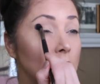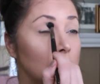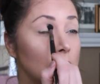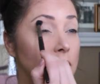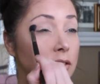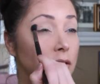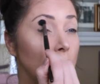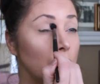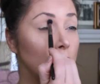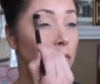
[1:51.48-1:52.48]
And let's
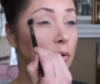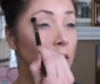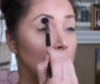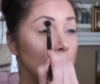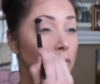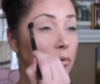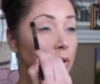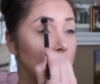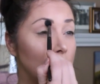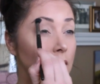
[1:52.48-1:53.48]
go all the
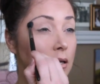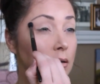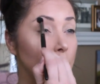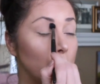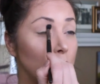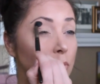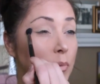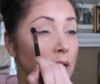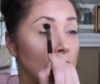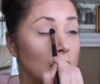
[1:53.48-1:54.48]
way up with
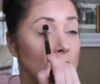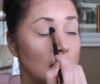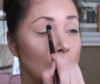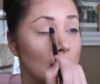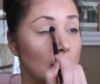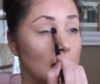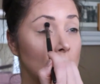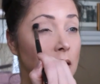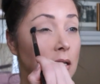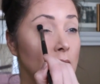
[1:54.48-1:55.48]
banana date
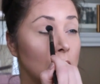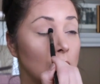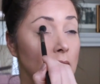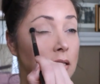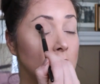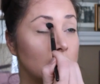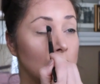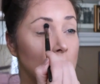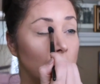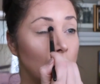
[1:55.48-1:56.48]
and
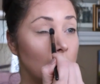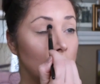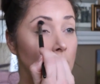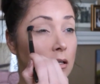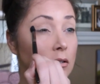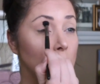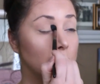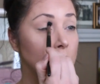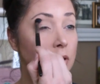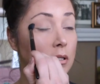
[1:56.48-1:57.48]
see if that
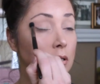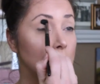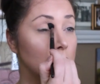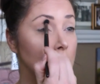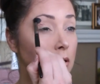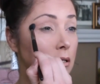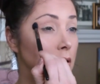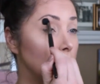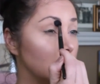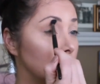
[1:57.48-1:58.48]
helps
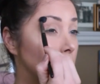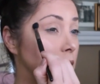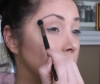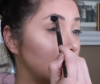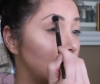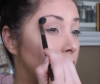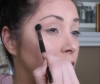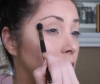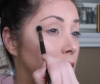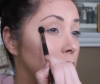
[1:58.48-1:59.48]

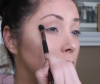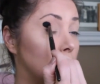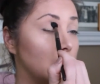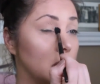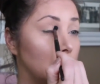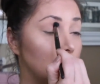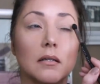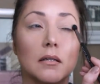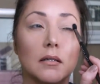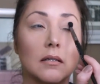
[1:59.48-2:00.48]
soften
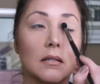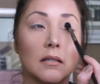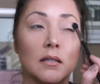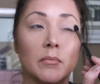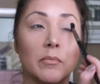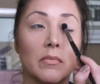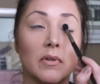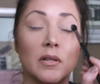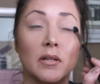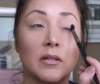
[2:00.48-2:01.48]
the,
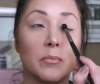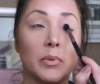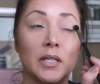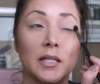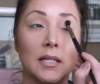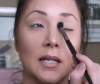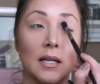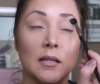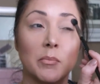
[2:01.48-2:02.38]
the blending and the